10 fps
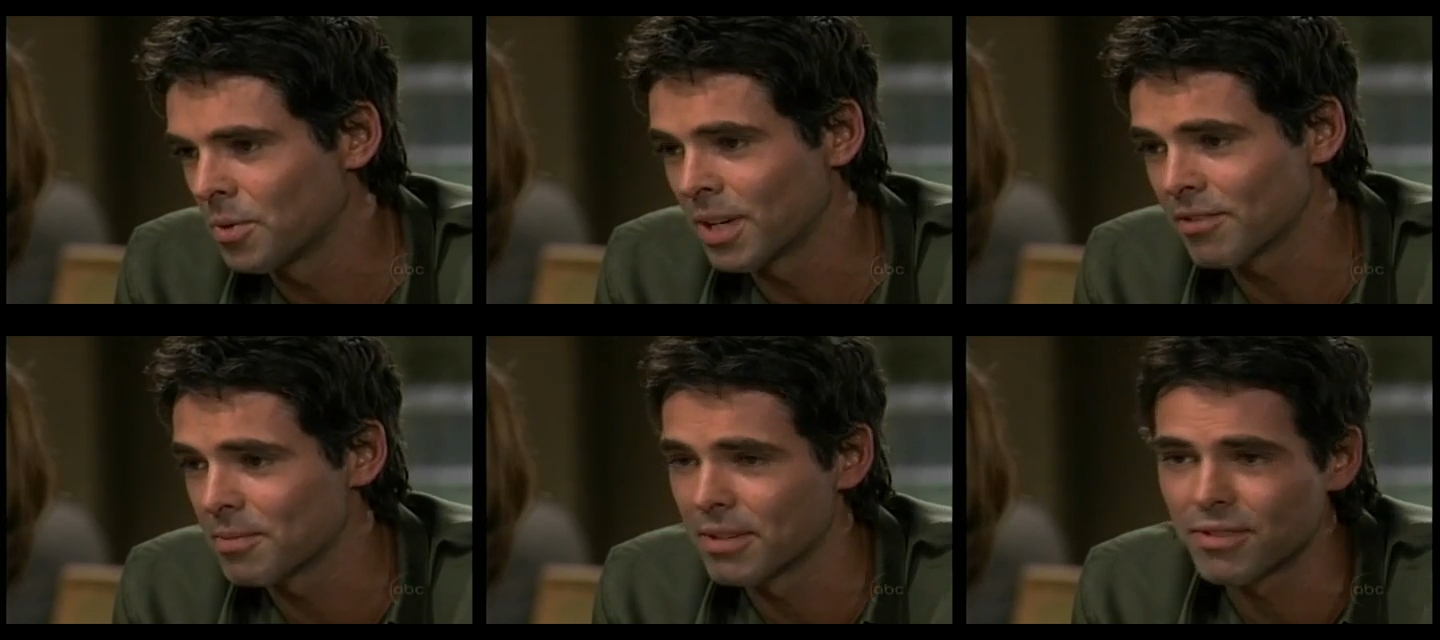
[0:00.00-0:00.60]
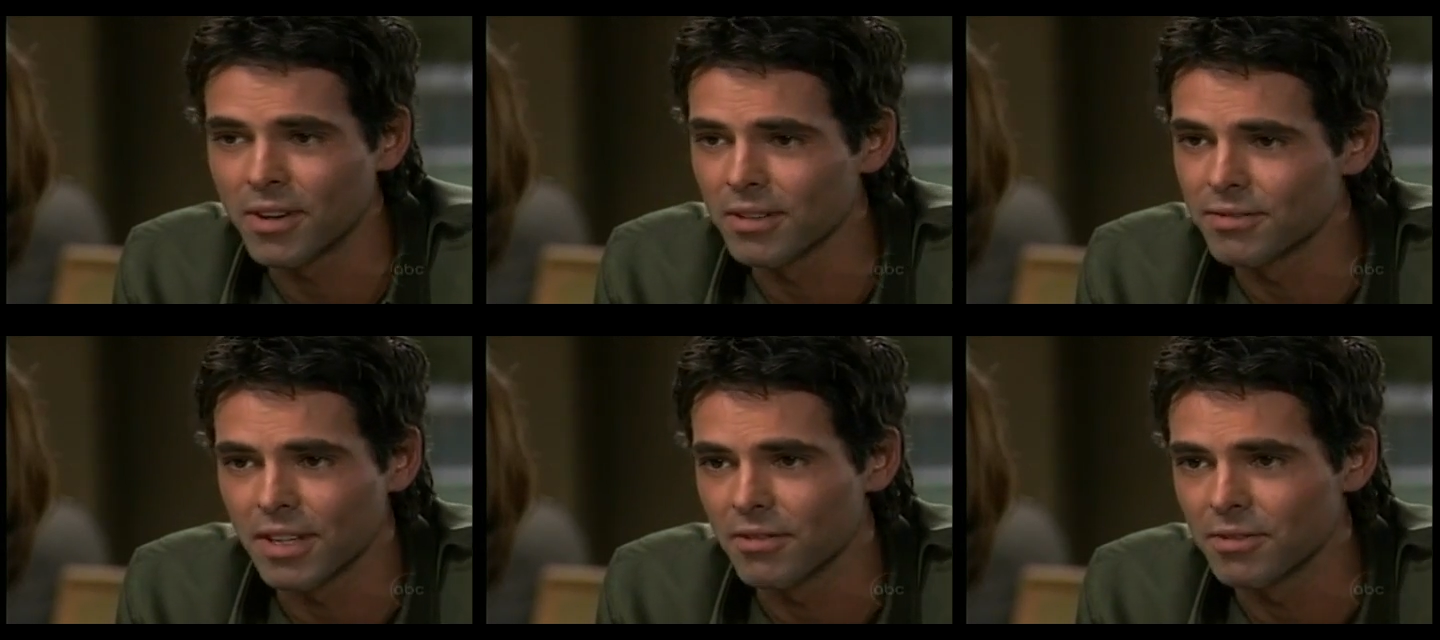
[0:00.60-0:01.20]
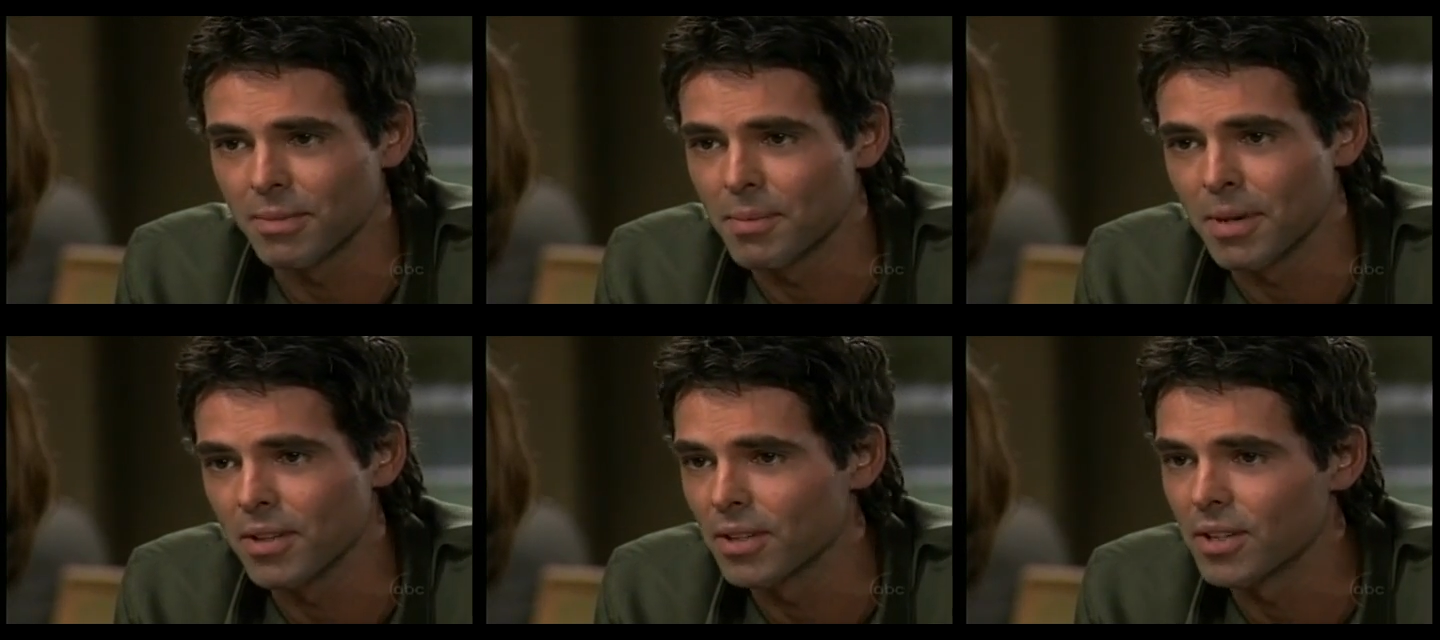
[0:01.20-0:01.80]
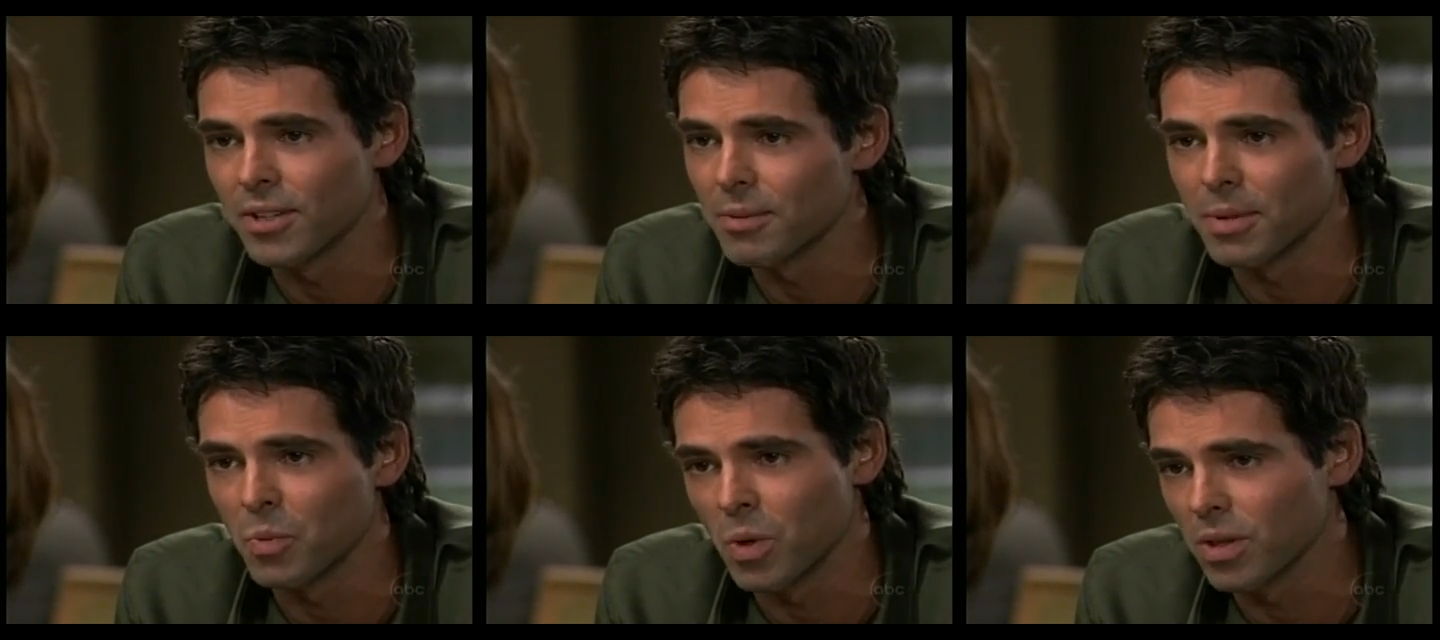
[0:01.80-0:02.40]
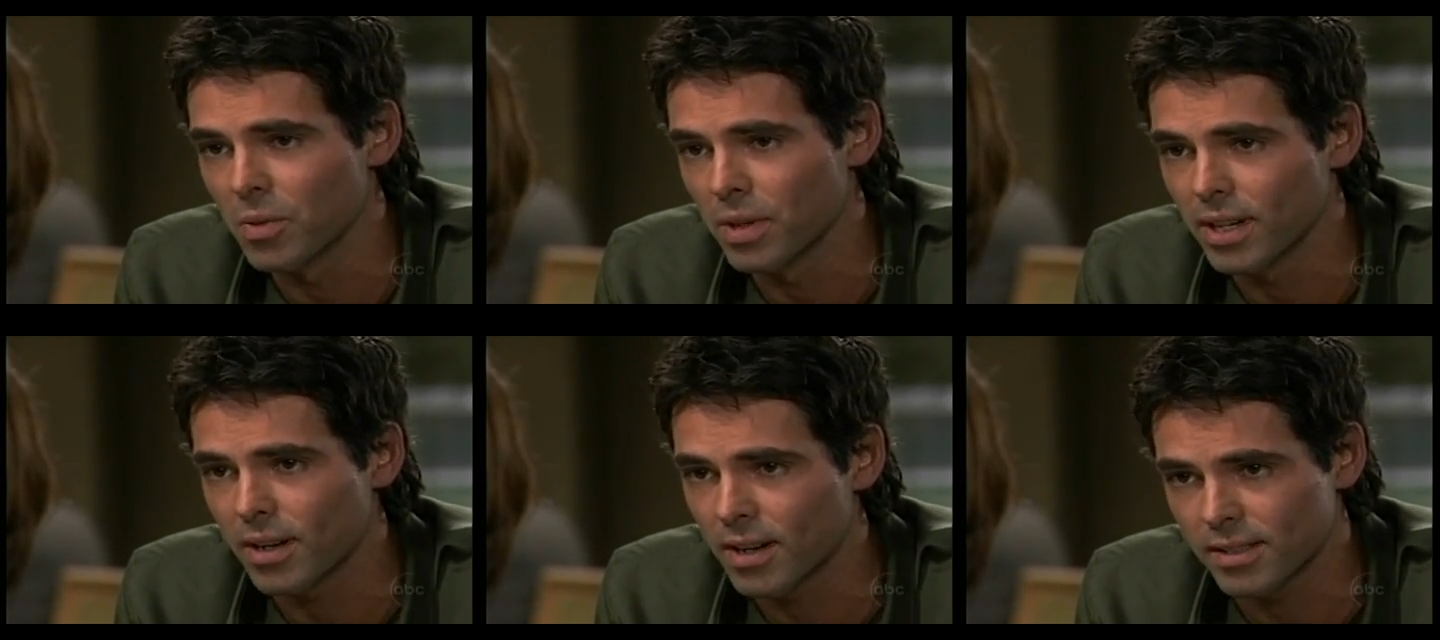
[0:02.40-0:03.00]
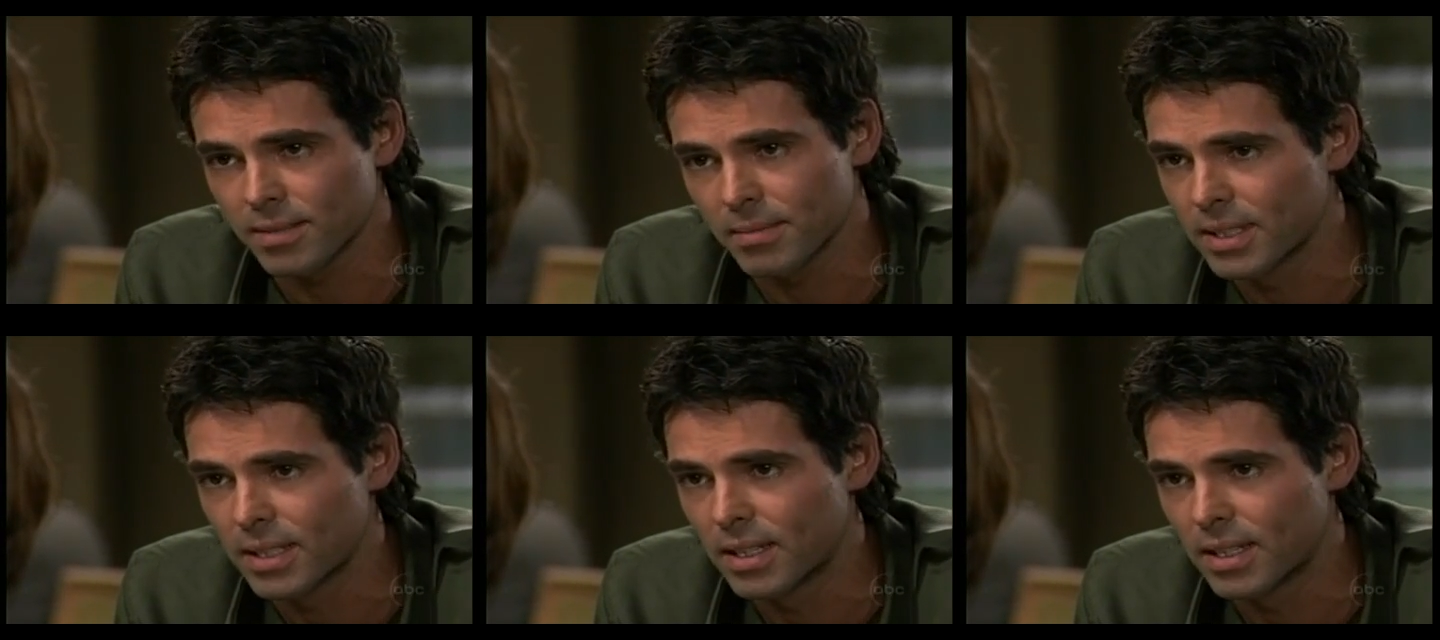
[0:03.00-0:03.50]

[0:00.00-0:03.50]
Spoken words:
Whatever my father felt for my mother couldn't have been worth what it cost him.